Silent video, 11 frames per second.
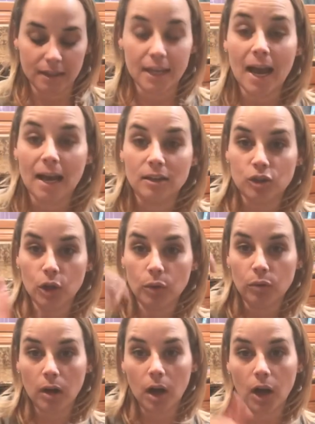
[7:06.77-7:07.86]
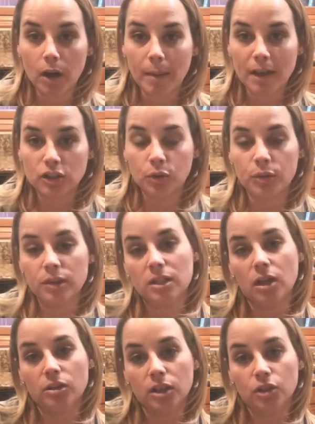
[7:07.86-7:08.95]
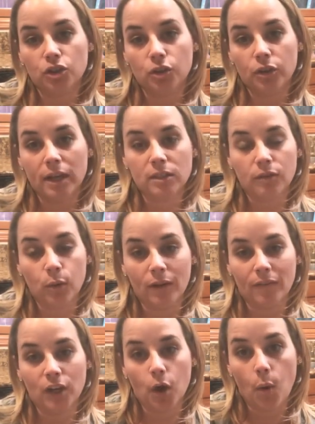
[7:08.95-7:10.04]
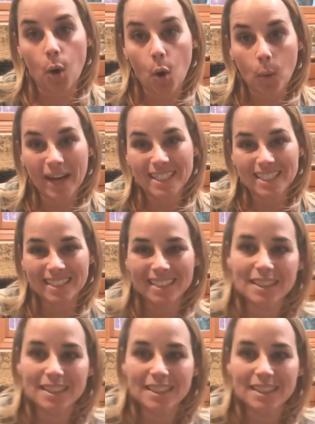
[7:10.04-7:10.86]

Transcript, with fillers: Yeah, so I'll get back to you when this is all done to show you guys a quick video. All right?